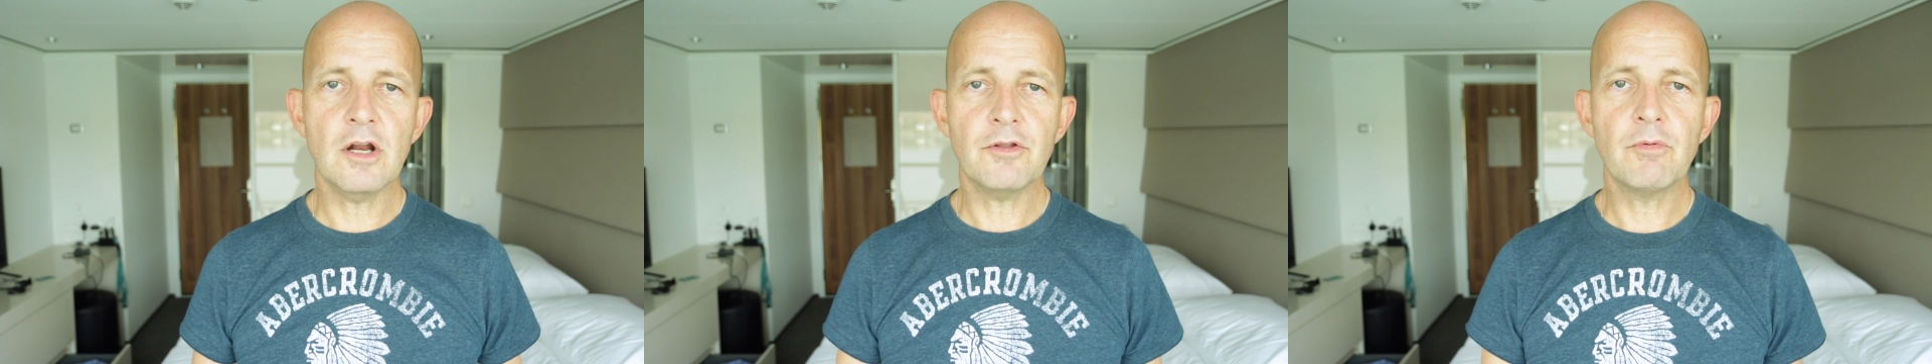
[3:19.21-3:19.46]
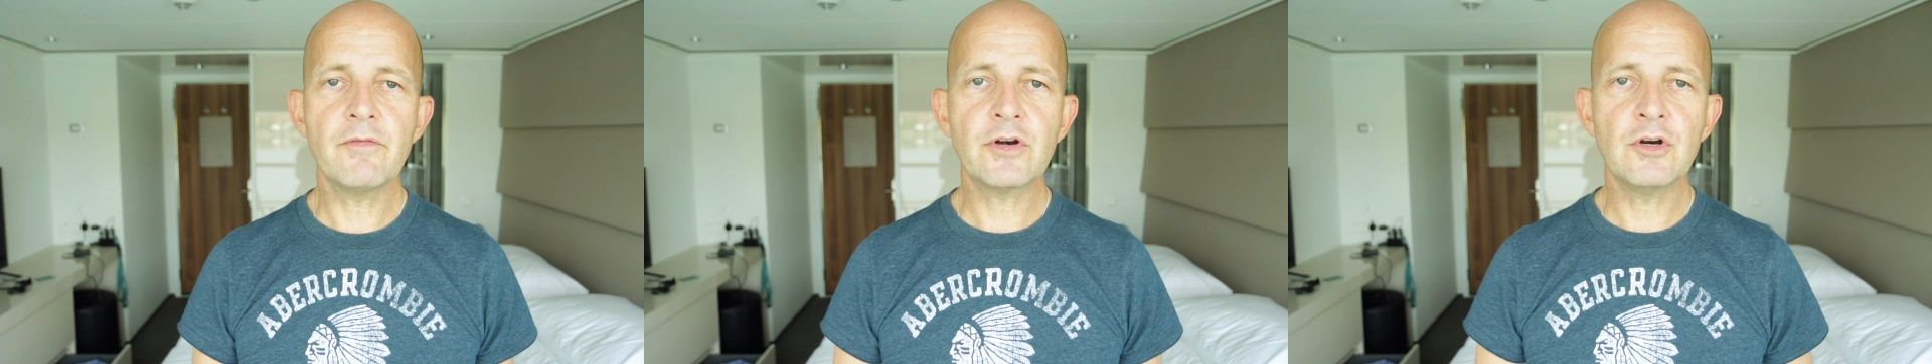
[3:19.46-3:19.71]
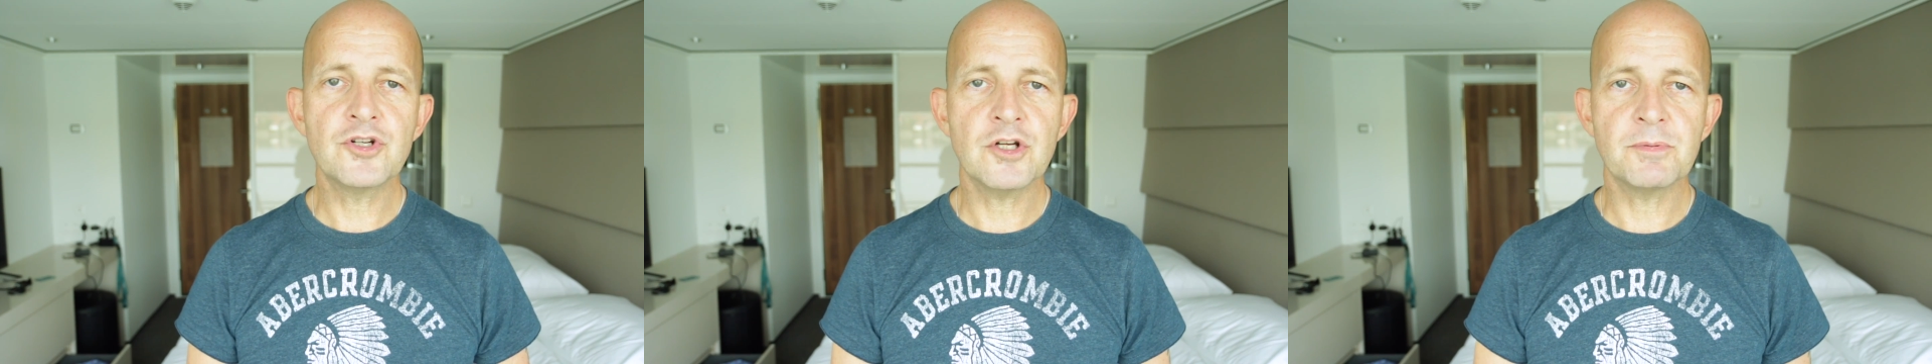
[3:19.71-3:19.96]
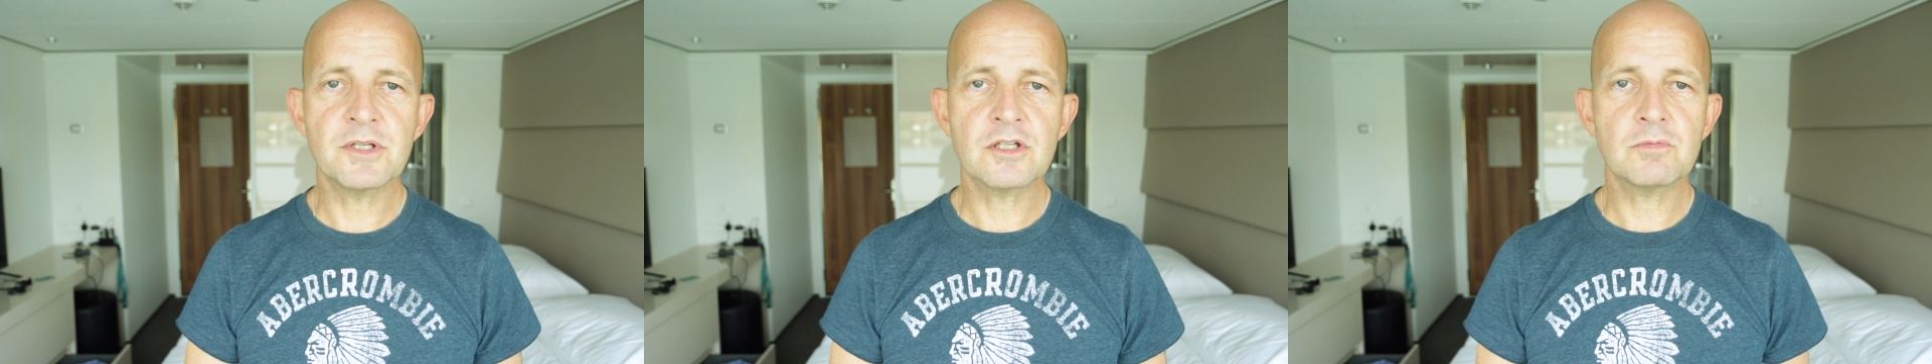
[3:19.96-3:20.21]
river cruise
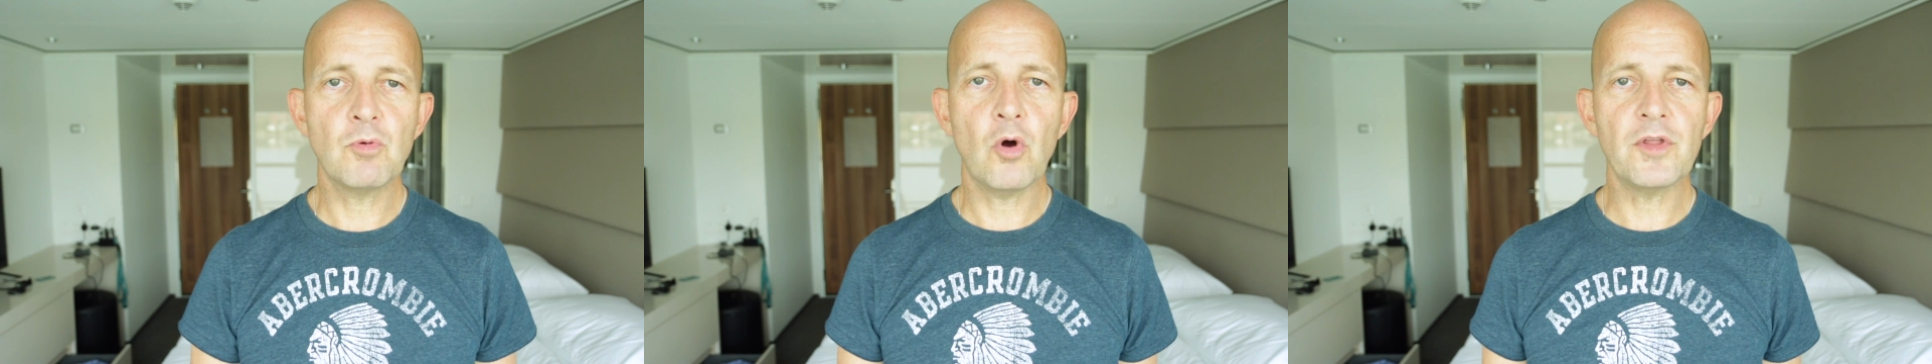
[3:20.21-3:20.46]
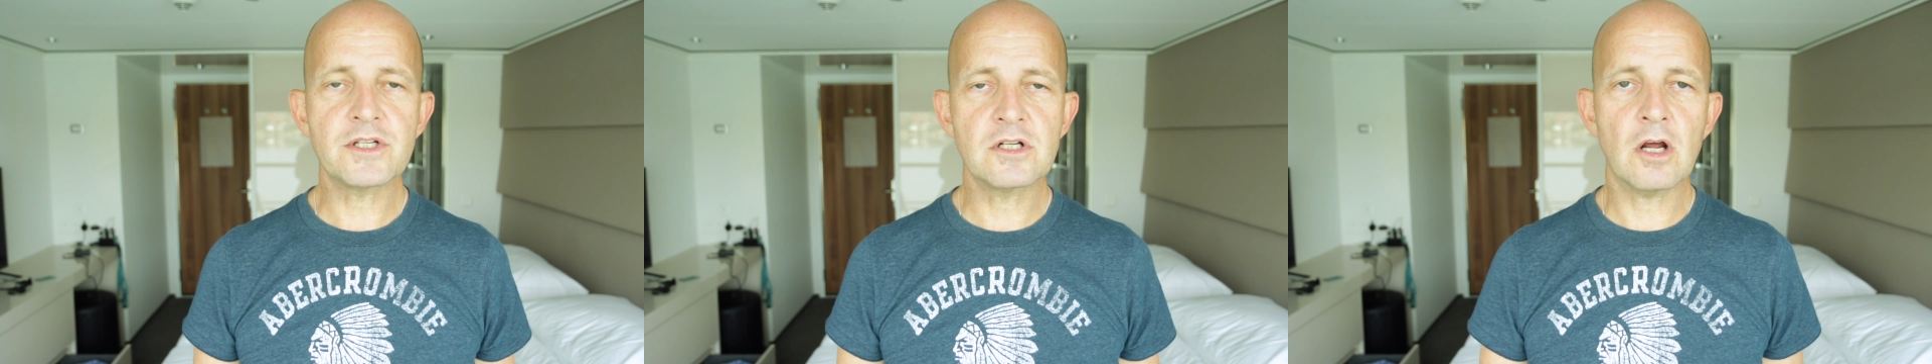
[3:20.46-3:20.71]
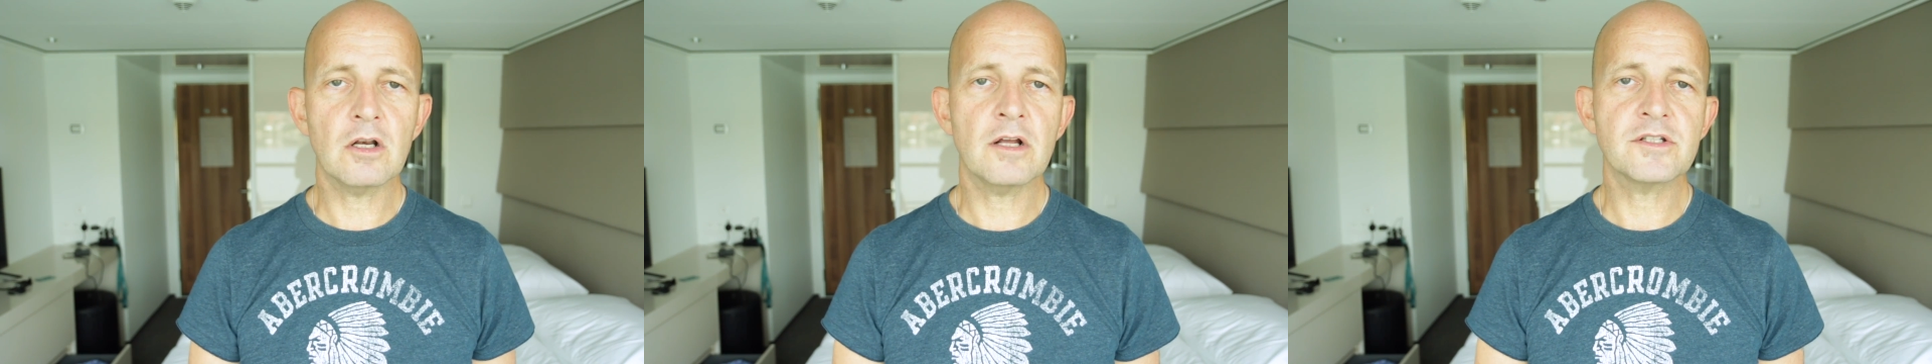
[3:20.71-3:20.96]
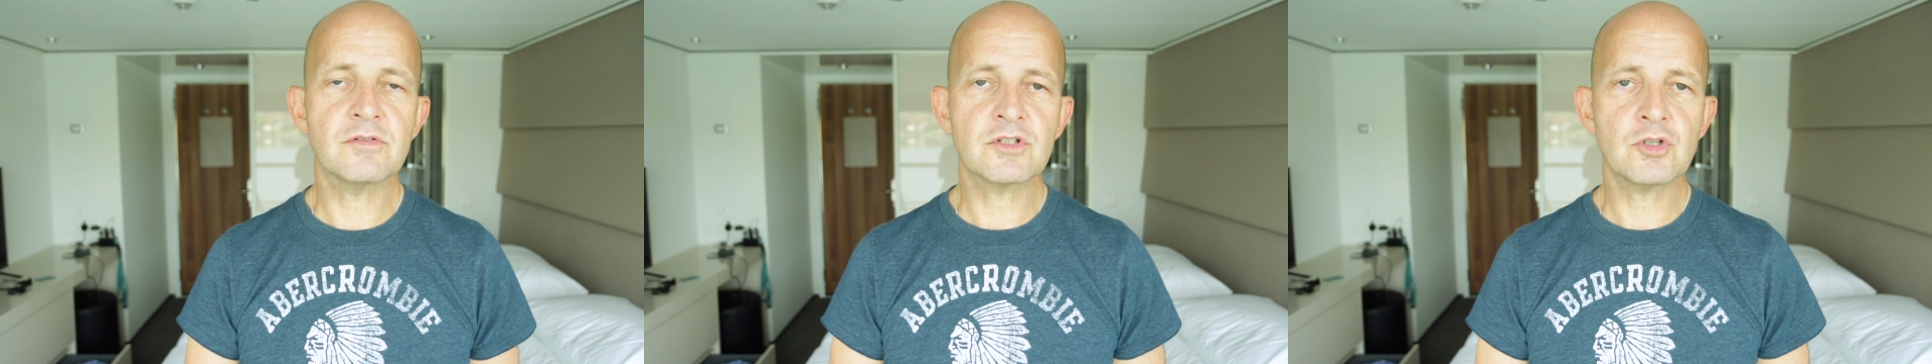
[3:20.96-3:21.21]
ships are small, there's not
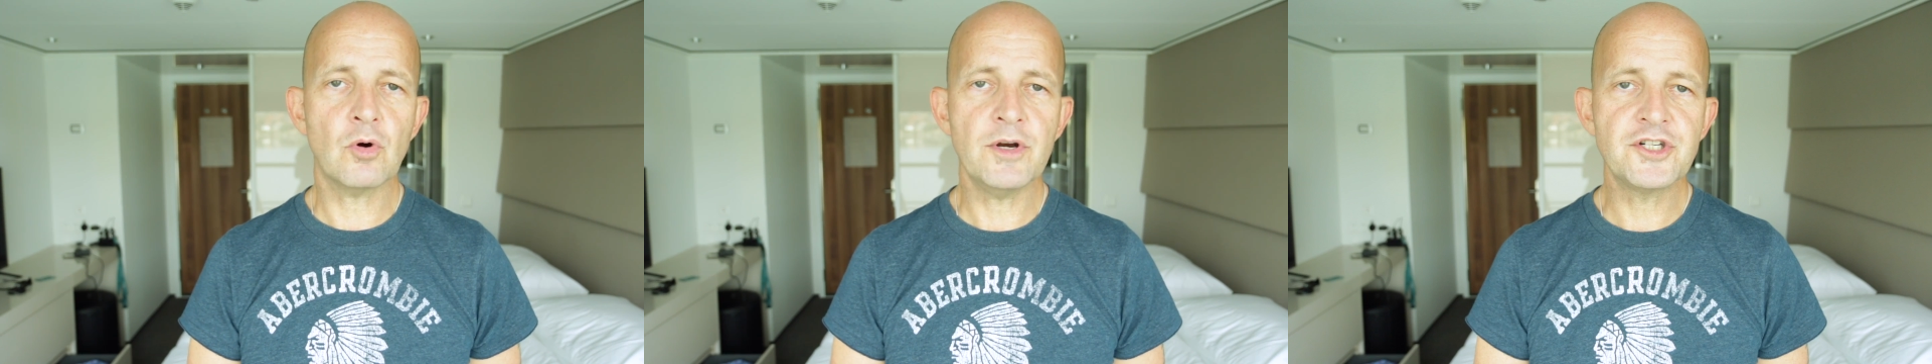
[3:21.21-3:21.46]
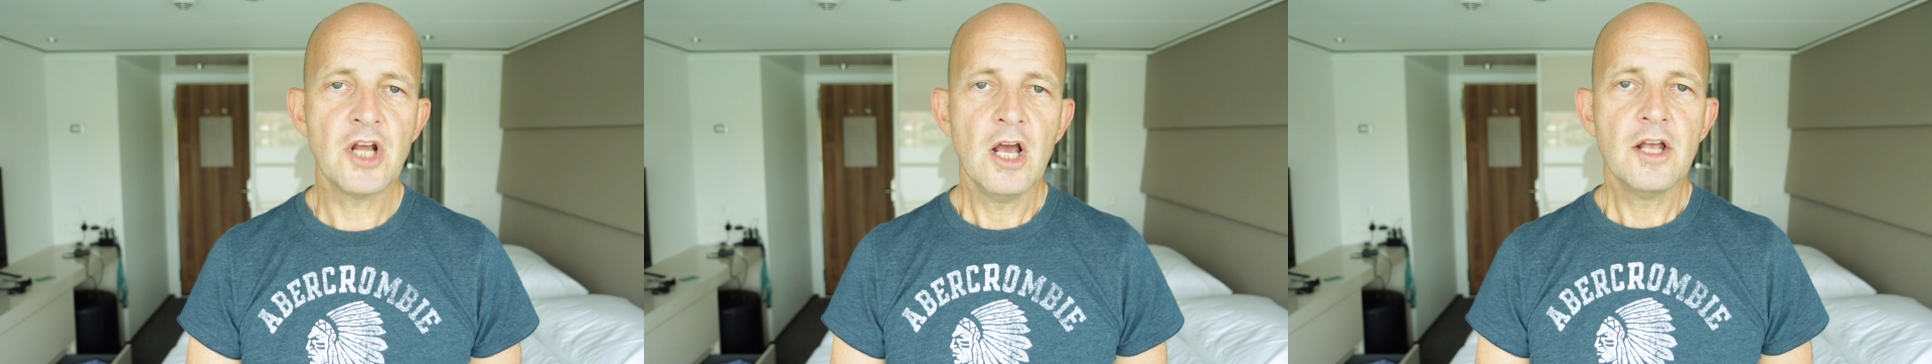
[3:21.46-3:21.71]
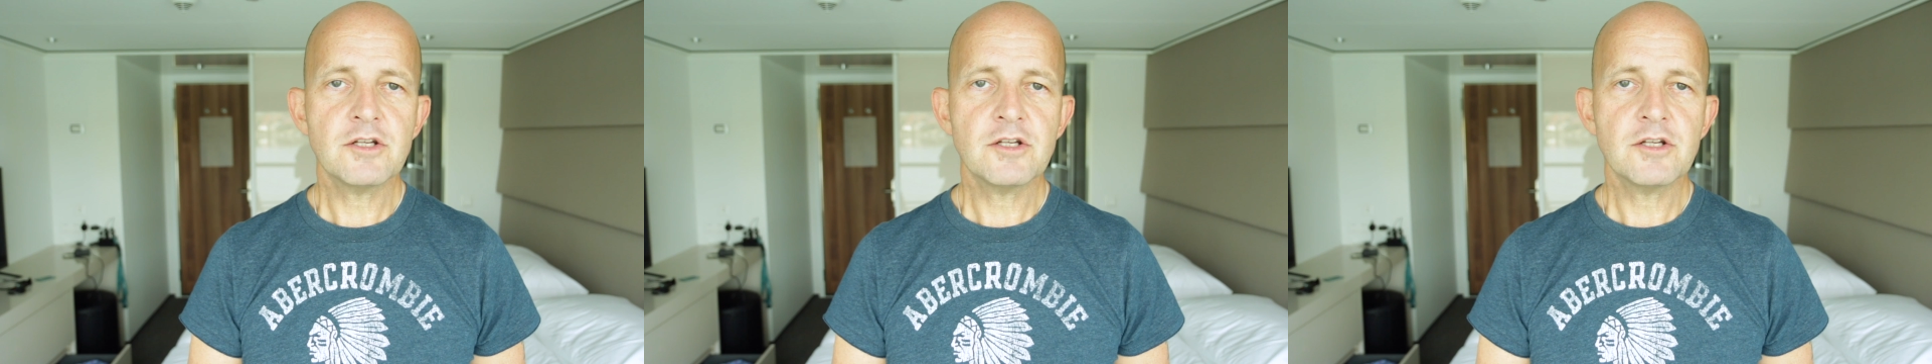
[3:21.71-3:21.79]
lots of storage,